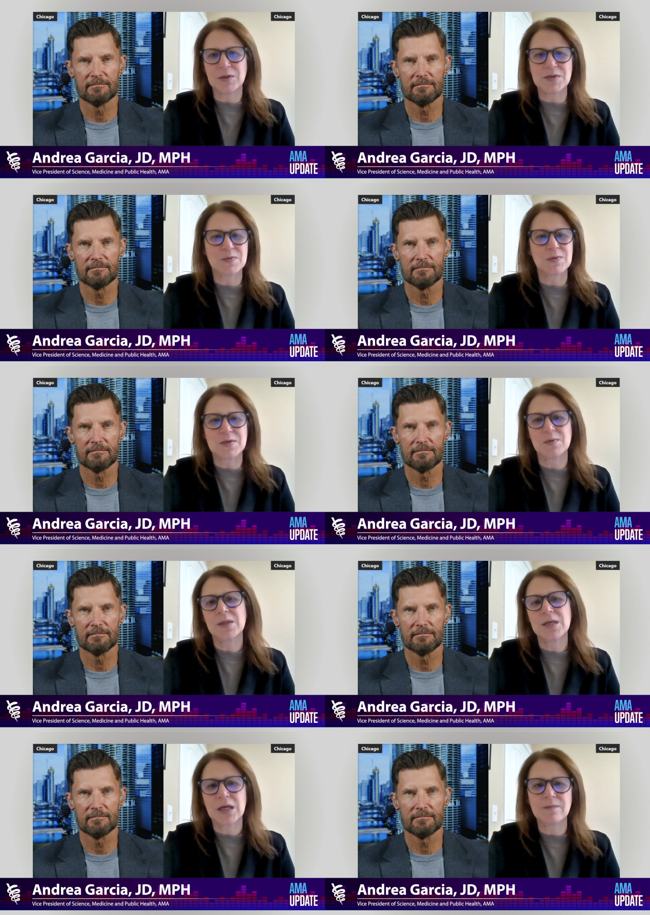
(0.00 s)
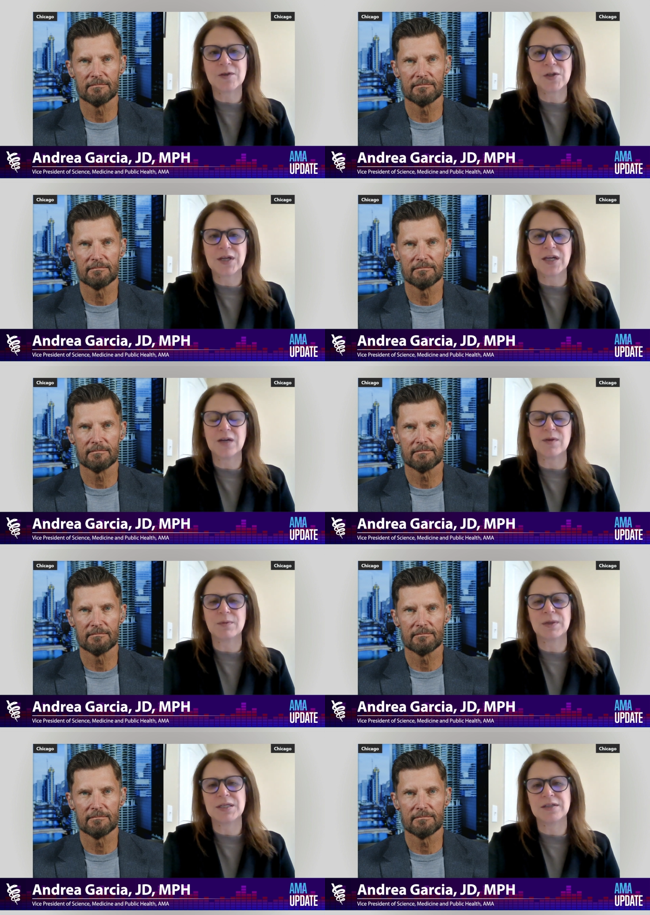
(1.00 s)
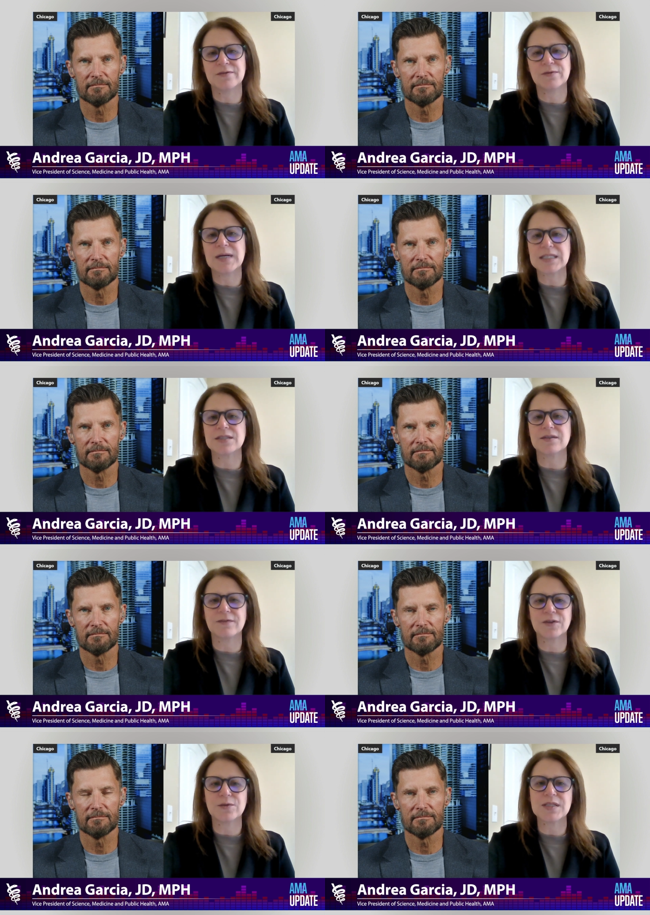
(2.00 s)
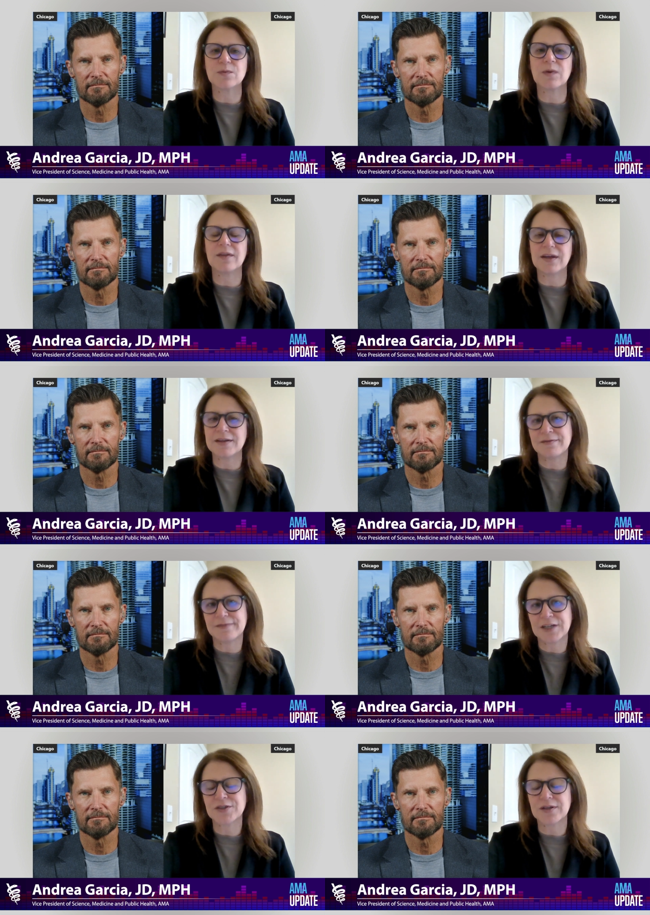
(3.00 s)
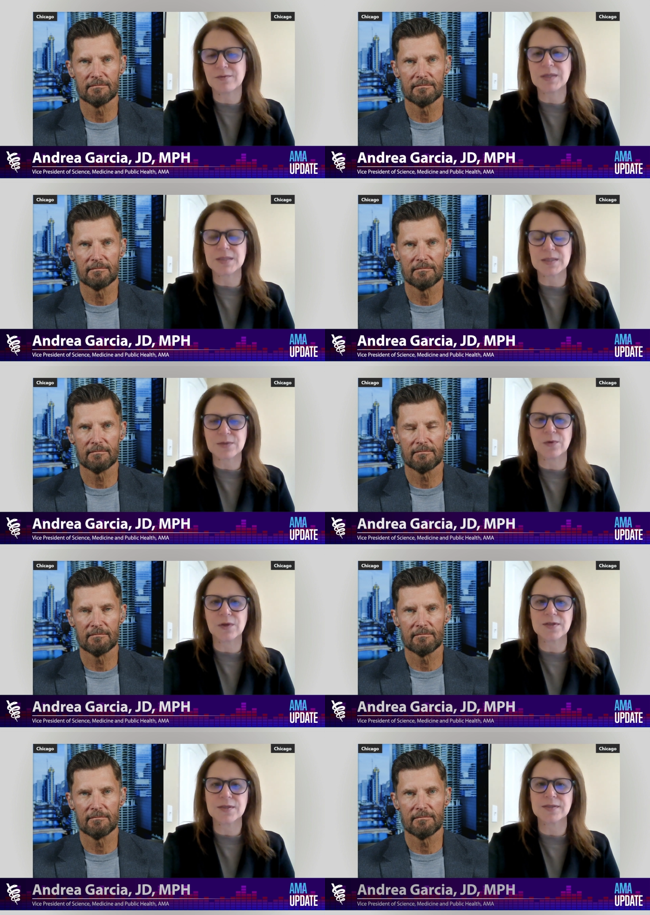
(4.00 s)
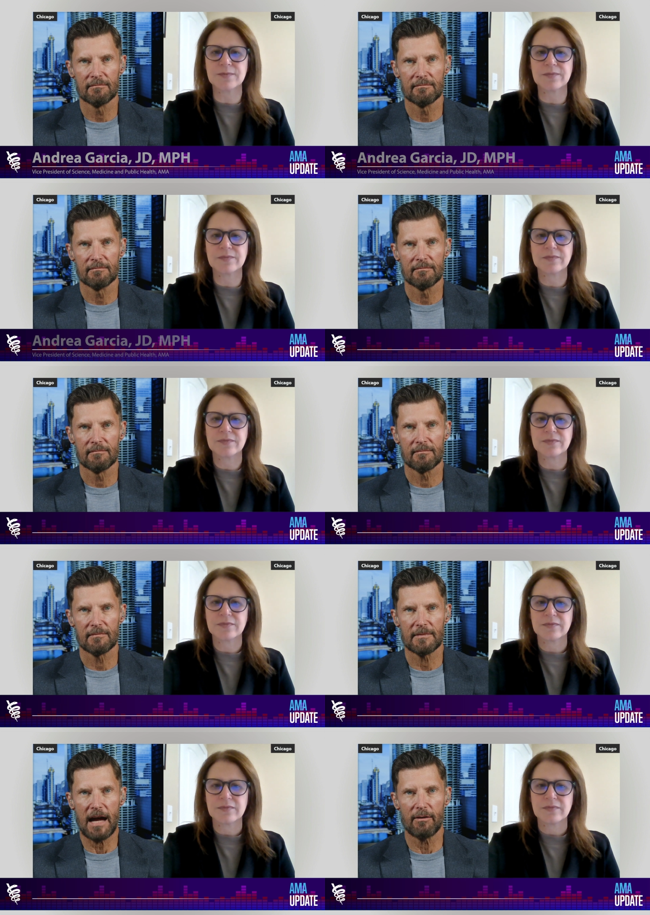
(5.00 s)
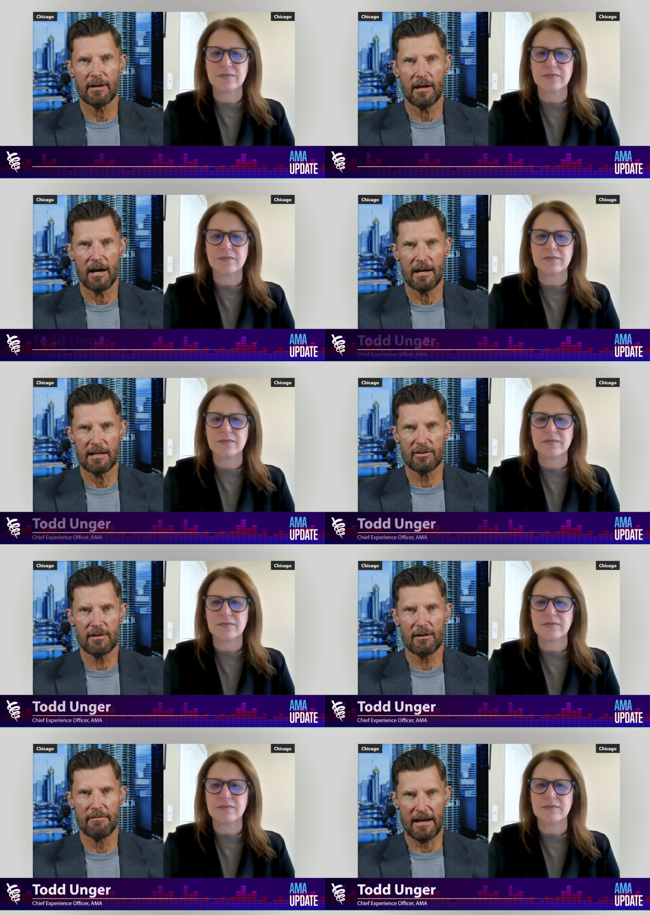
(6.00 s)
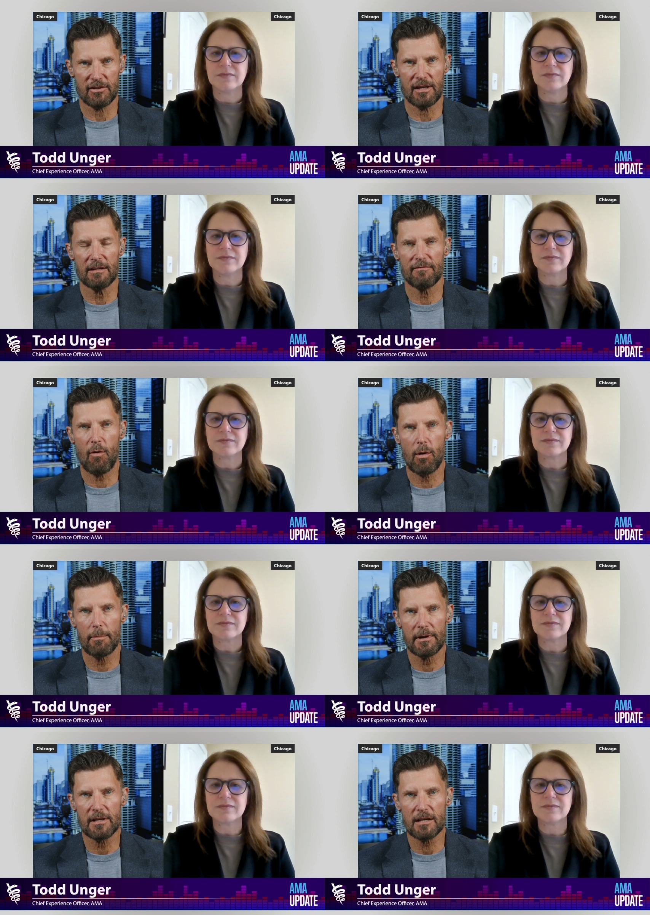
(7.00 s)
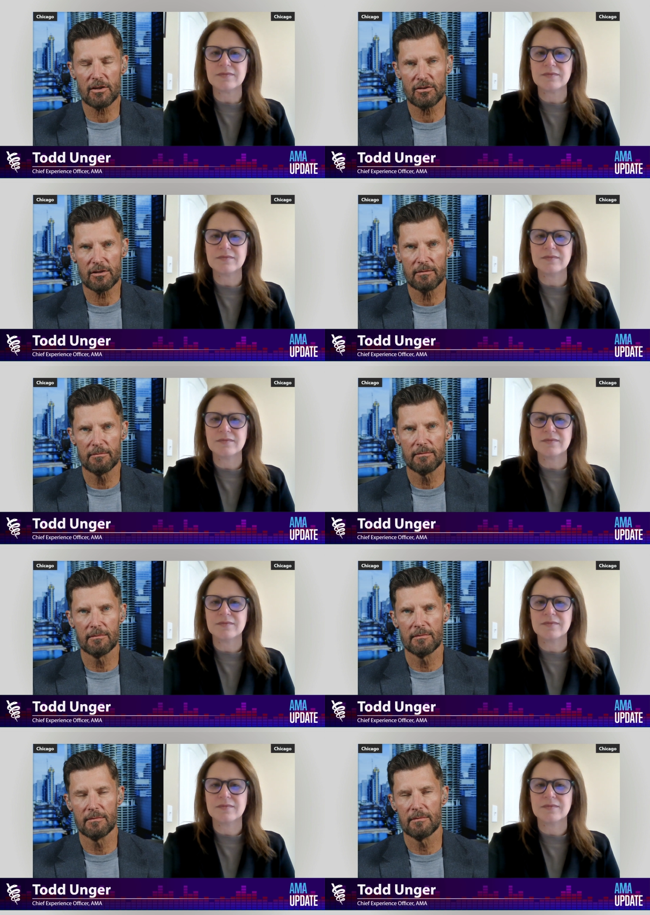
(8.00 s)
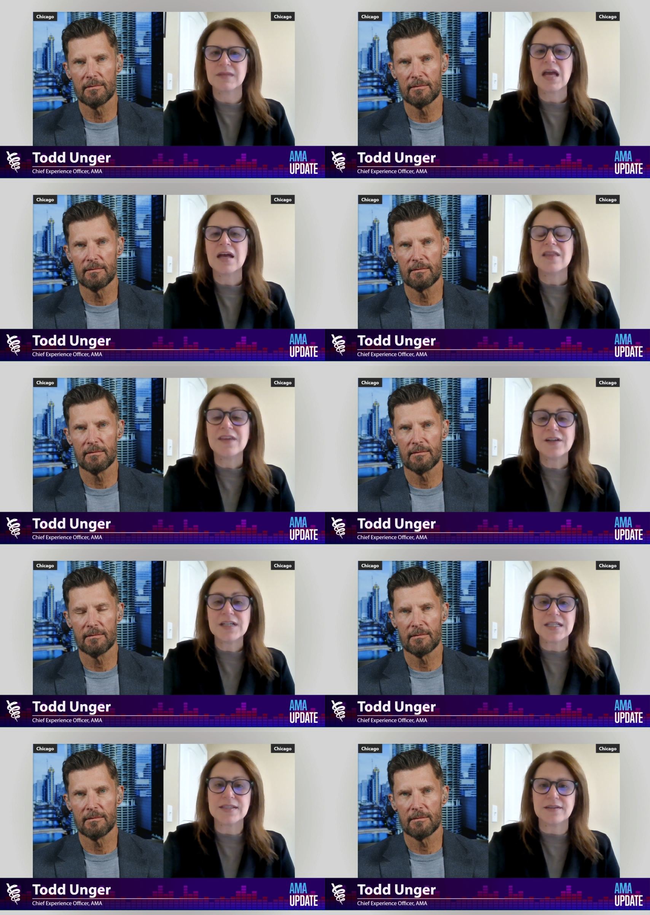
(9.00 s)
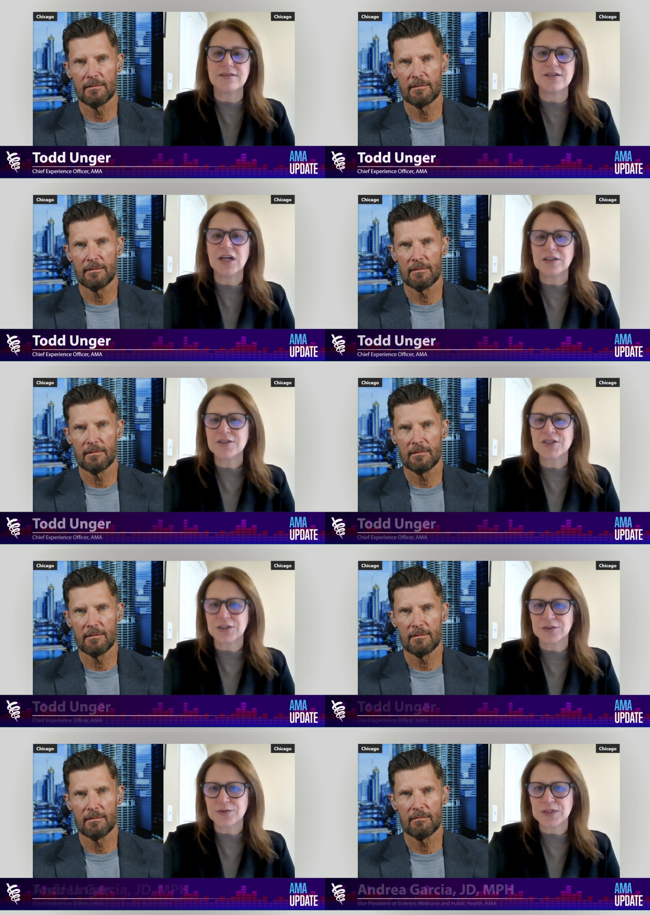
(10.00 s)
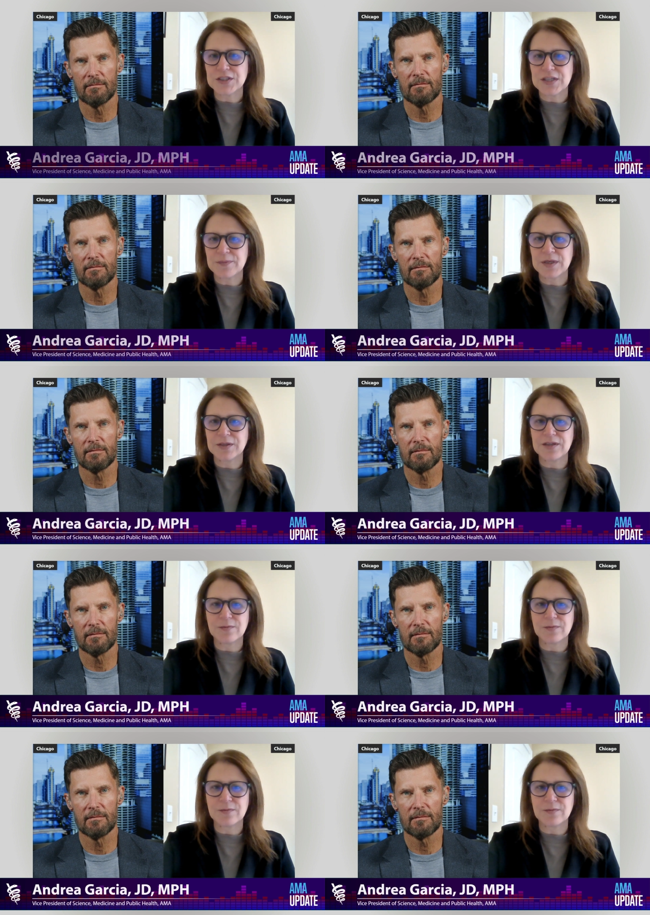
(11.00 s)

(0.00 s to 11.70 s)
Speaker 1: is, is really comfort care with plenty of rest and fluids while that infection runs its course.
Speaker 2: Now, uh, isn't there a vaccine for pertussis?
Speaker 1: There is, and young children typically